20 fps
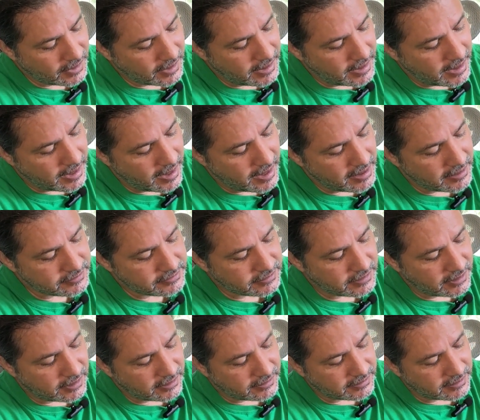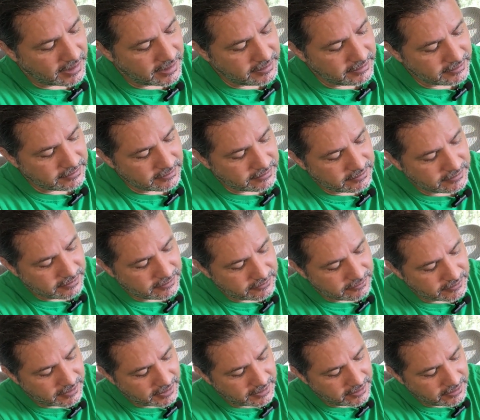It has a light
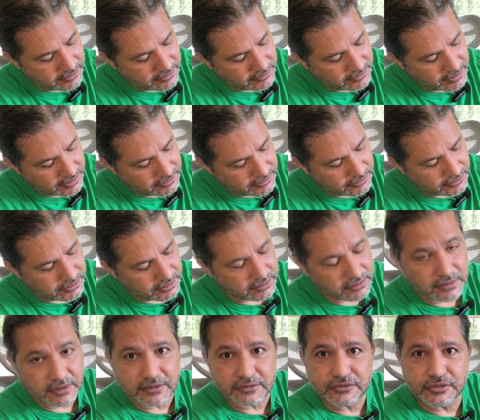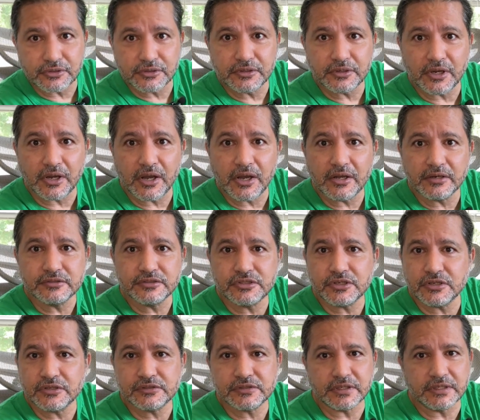right here that you can turn on
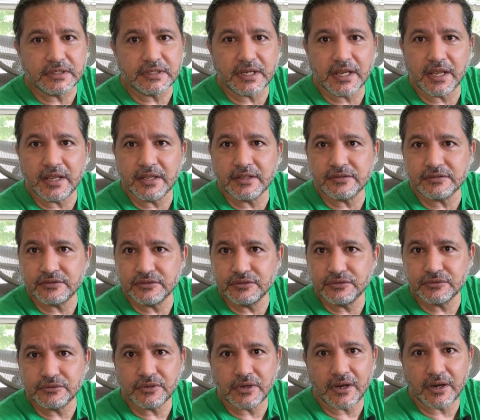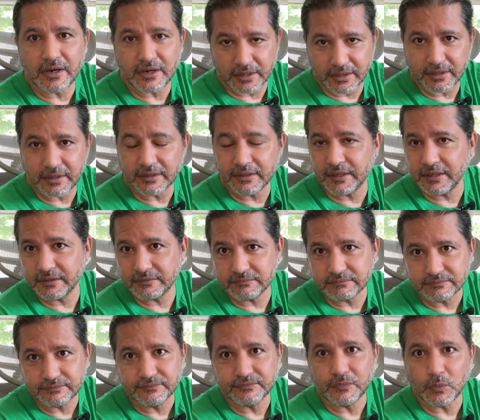just in case you are, again,
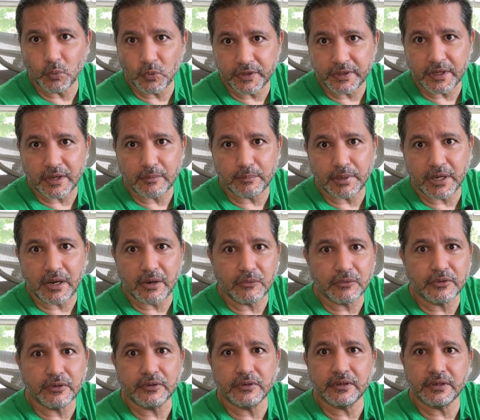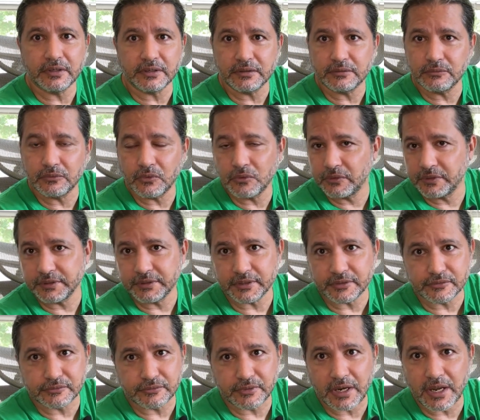without power, and or in a
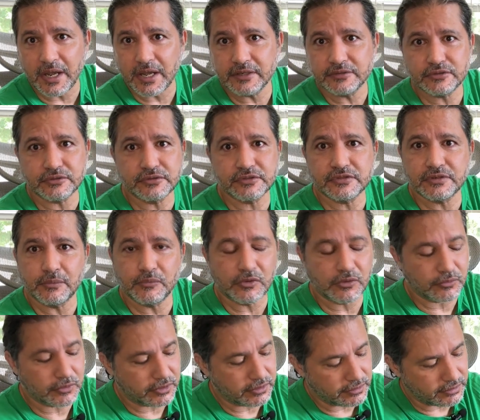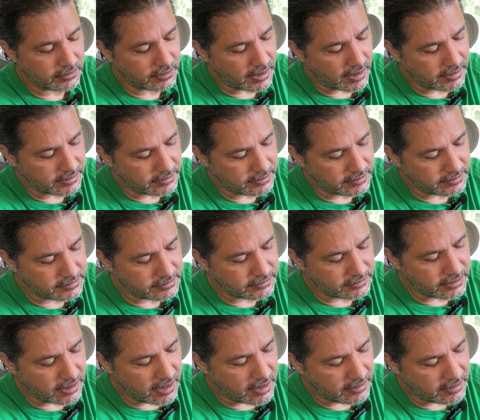garage or somewhere where light is
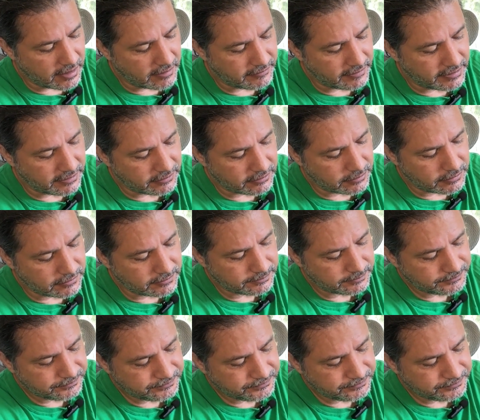not available.